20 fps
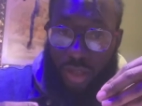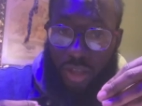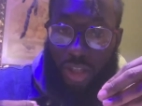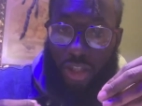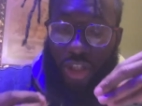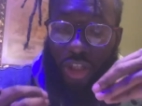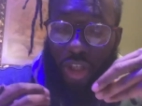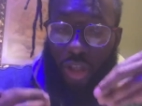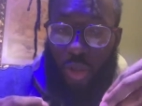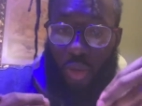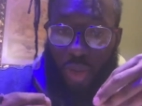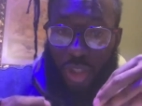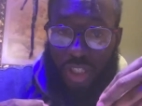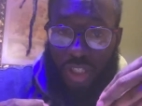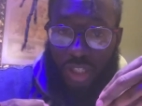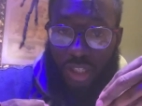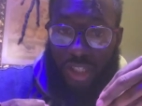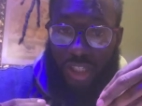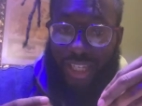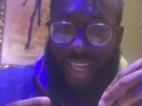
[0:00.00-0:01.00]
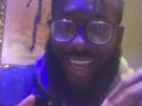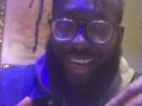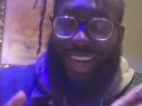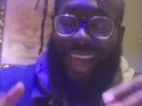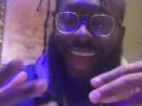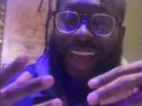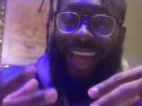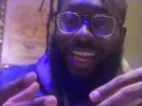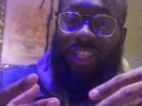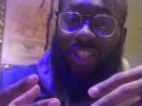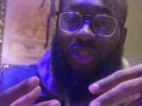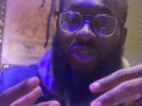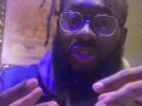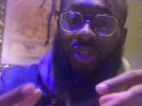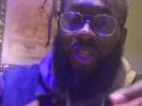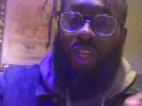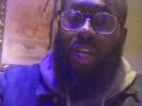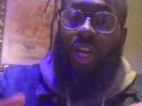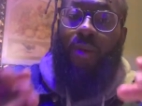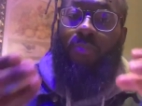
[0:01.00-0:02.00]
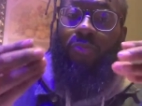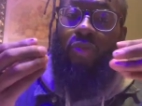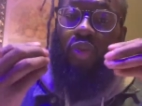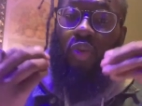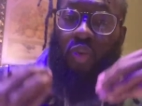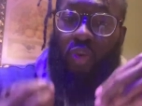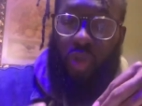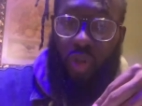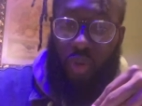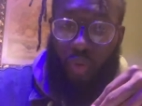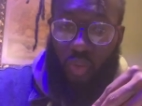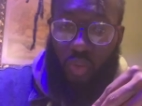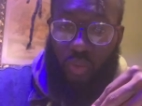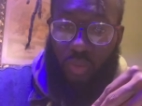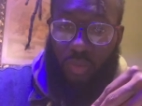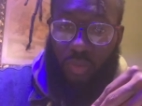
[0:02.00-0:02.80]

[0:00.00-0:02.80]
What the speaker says: the solutions and the answers to come to you.